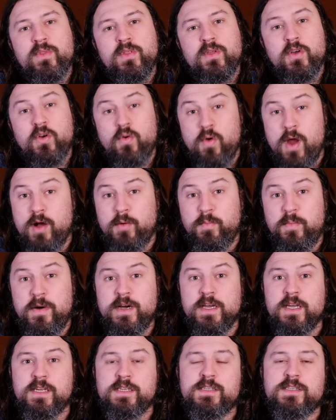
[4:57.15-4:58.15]
crowd
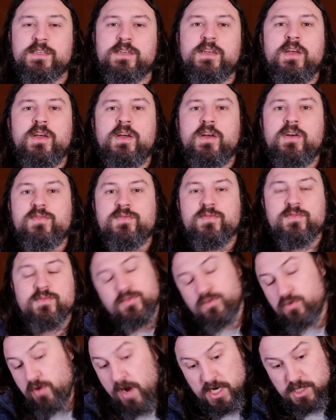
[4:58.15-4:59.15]
mics your
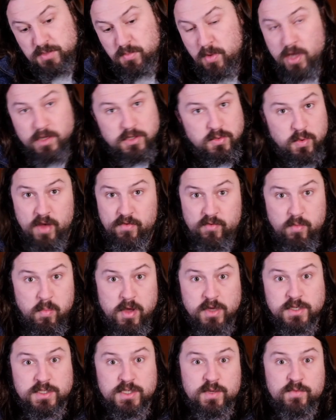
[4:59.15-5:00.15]
trash mics, whatever
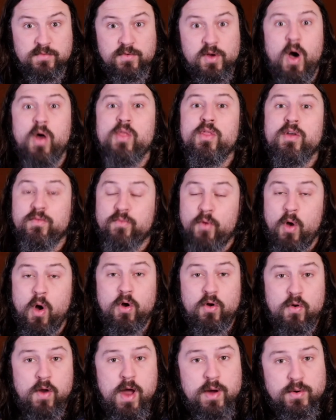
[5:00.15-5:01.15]
mics that you've got that have got
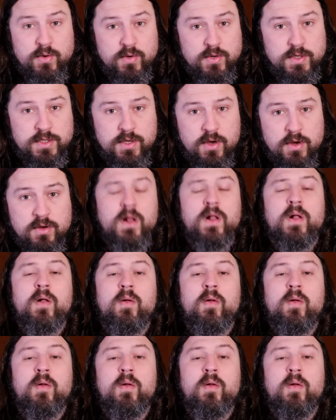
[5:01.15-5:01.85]
crowd noise on,